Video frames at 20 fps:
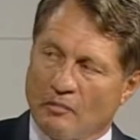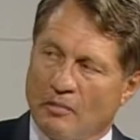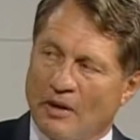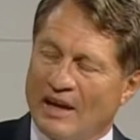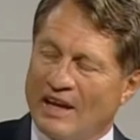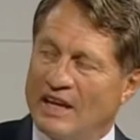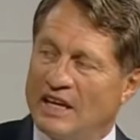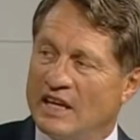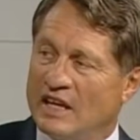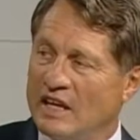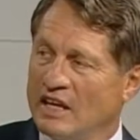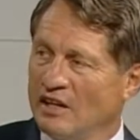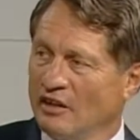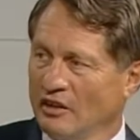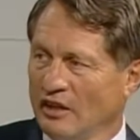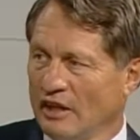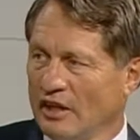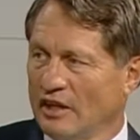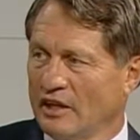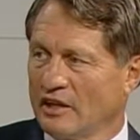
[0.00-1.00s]
by
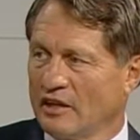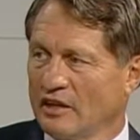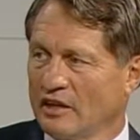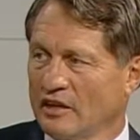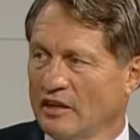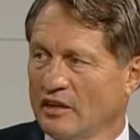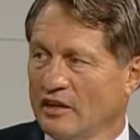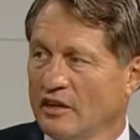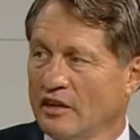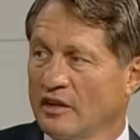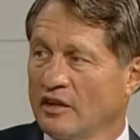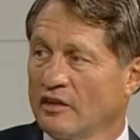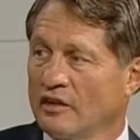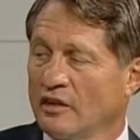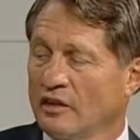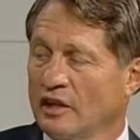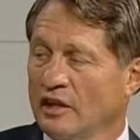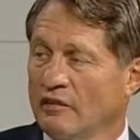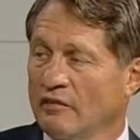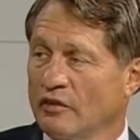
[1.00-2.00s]
healing
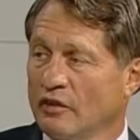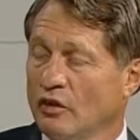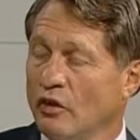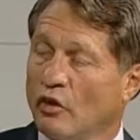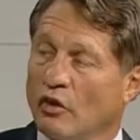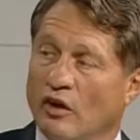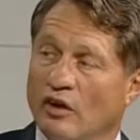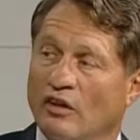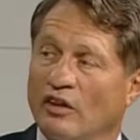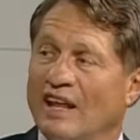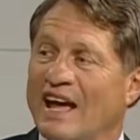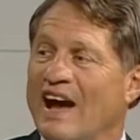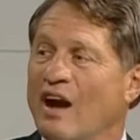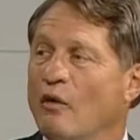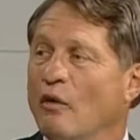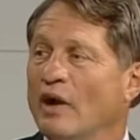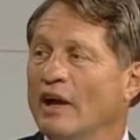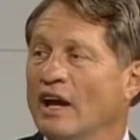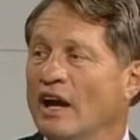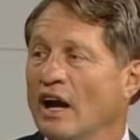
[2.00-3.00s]
the liver or
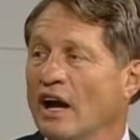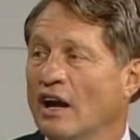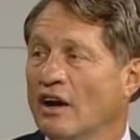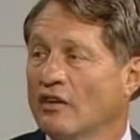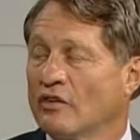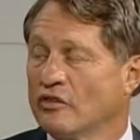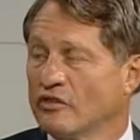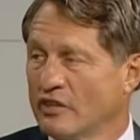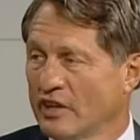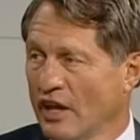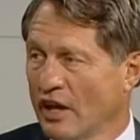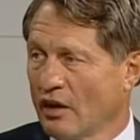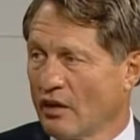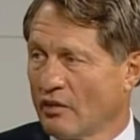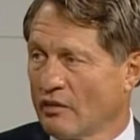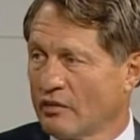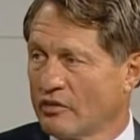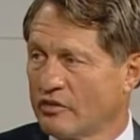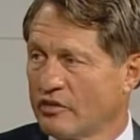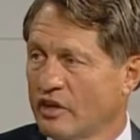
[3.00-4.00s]
allowing
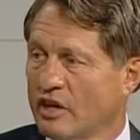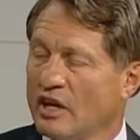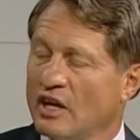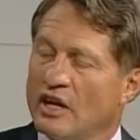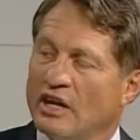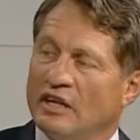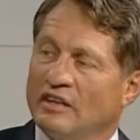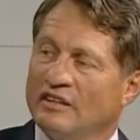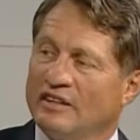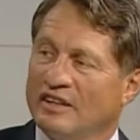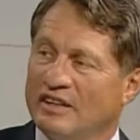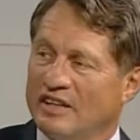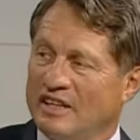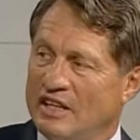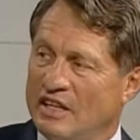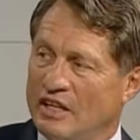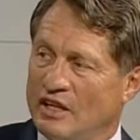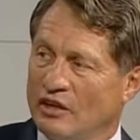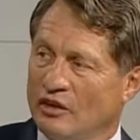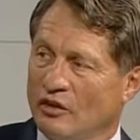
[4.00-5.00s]
ourselves to
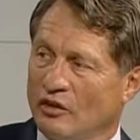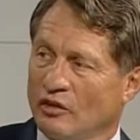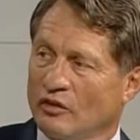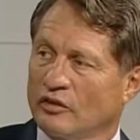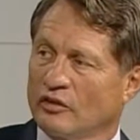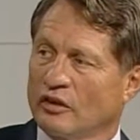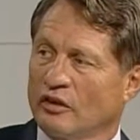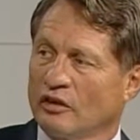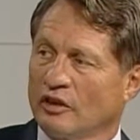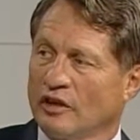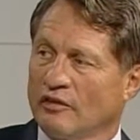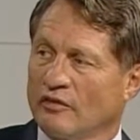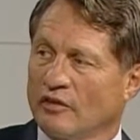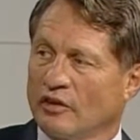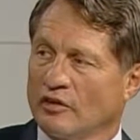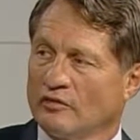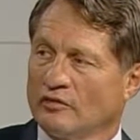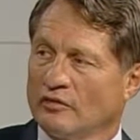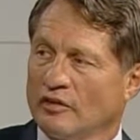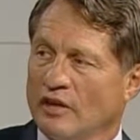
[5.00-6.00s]
heal the
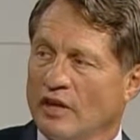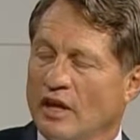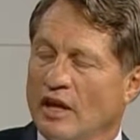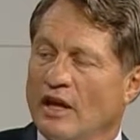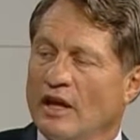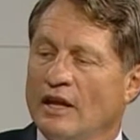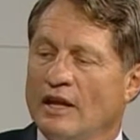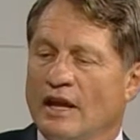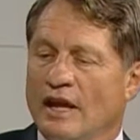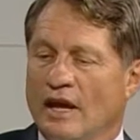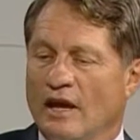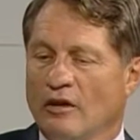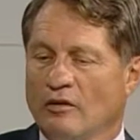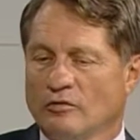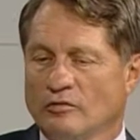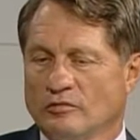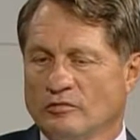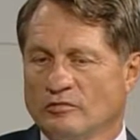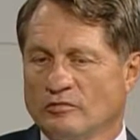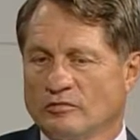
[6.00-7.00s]
liver.
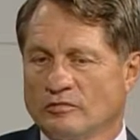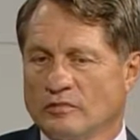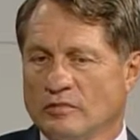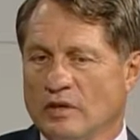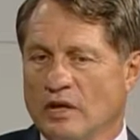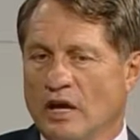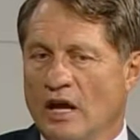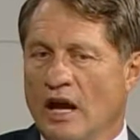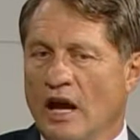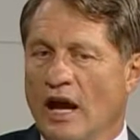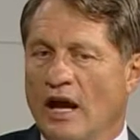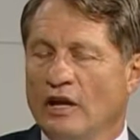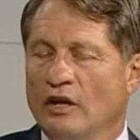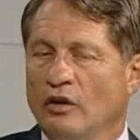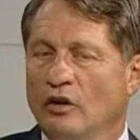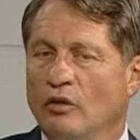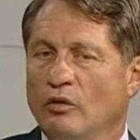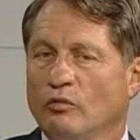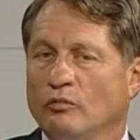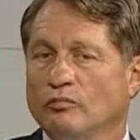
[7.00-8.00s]
Now, I
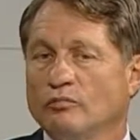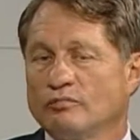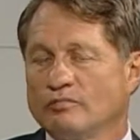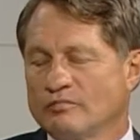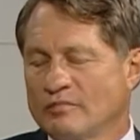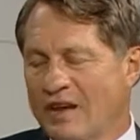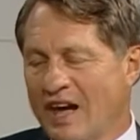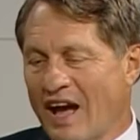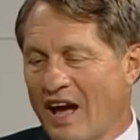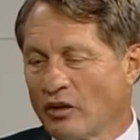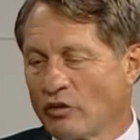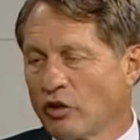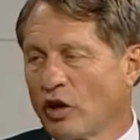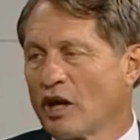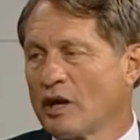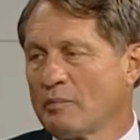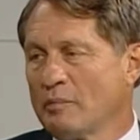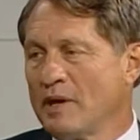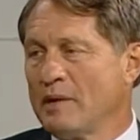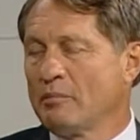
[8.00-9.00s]
know a
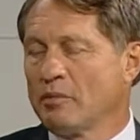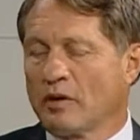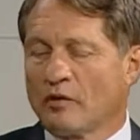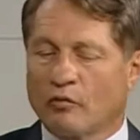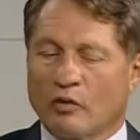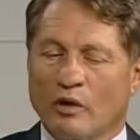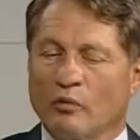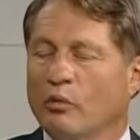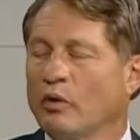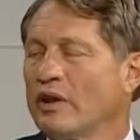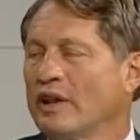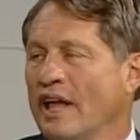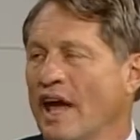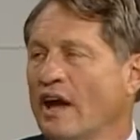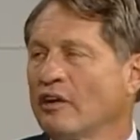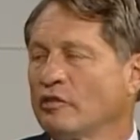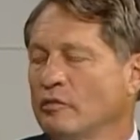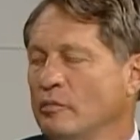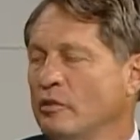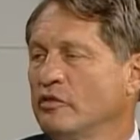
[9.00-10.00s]
lot of people have read one of the
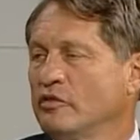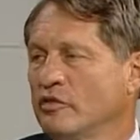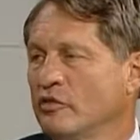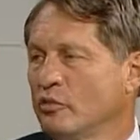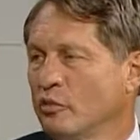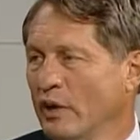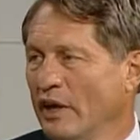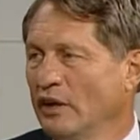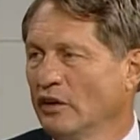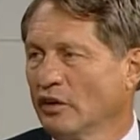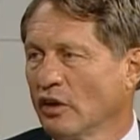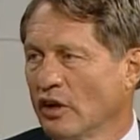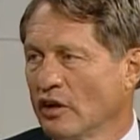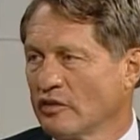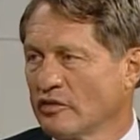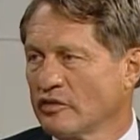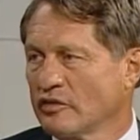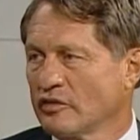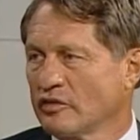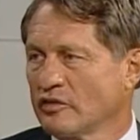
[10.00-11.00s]
attributes is weight
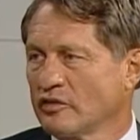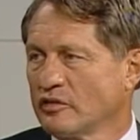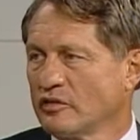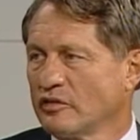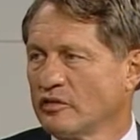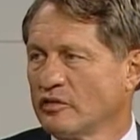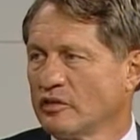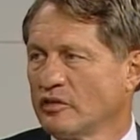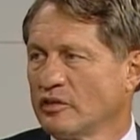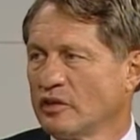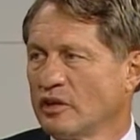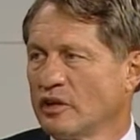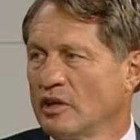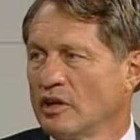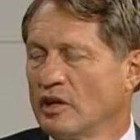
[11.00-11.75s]
loss. Mm-hmm.